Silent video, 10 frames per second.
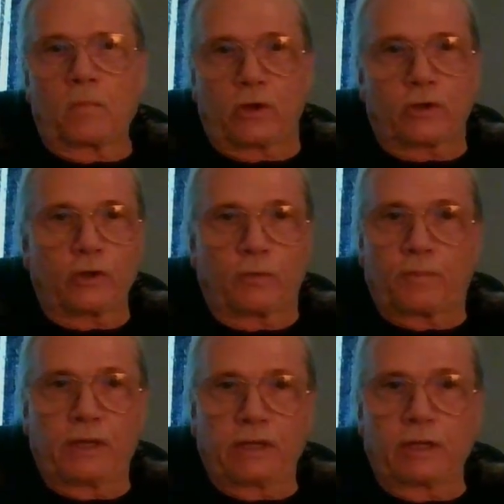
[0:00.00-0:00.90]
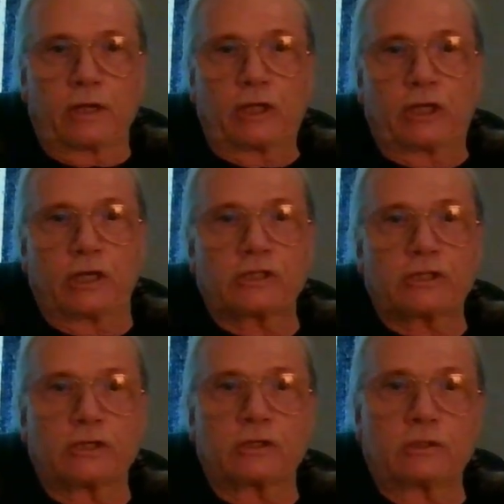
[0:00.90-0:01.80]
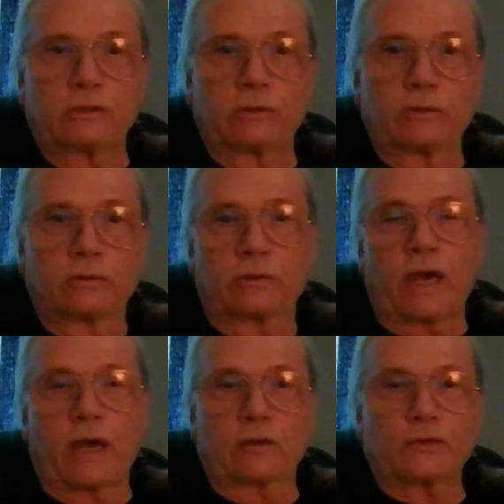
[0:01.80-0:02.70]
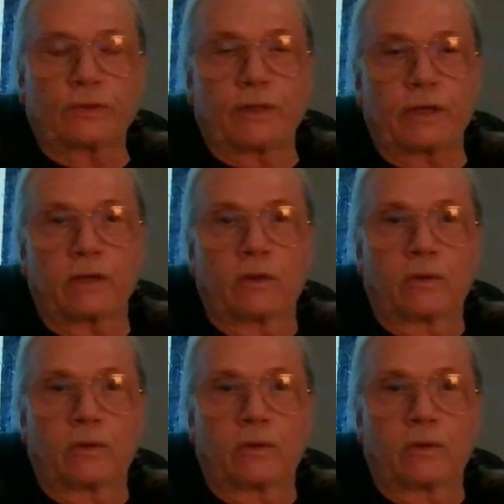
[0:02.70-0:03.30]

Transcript: it could be in addition to, actually,